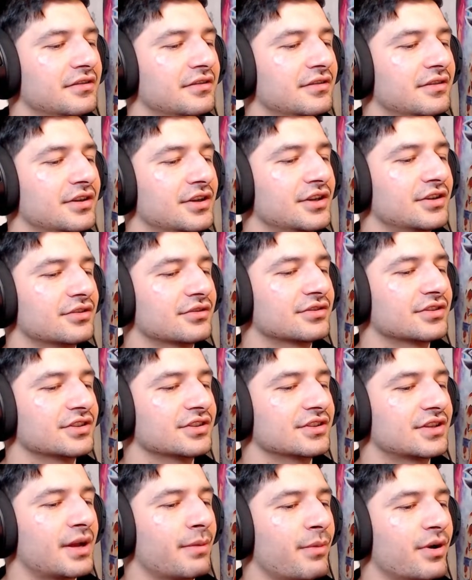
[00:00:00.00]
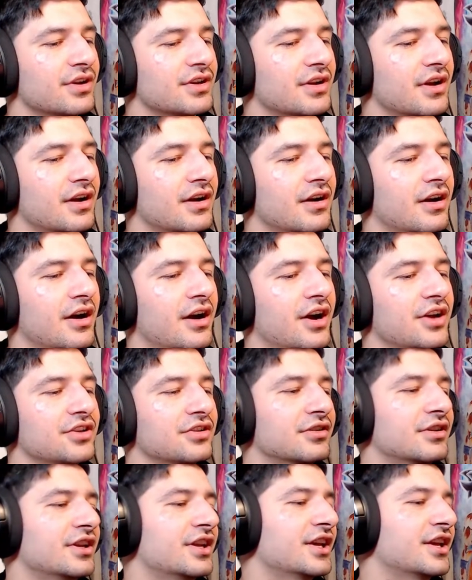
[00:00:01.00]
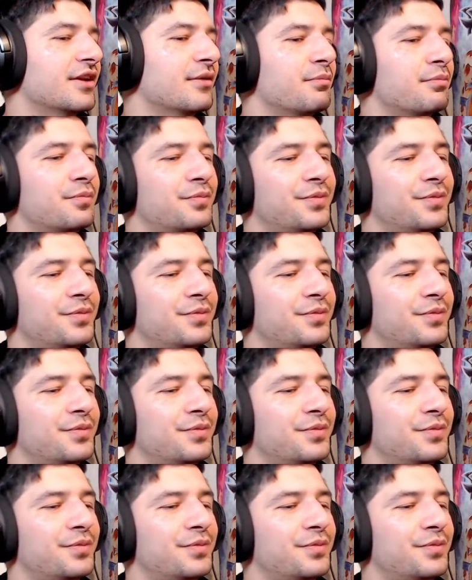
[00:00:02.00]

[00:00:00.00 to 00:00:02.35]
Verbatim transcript: Hitoshi, come on, you ah, oh, you little.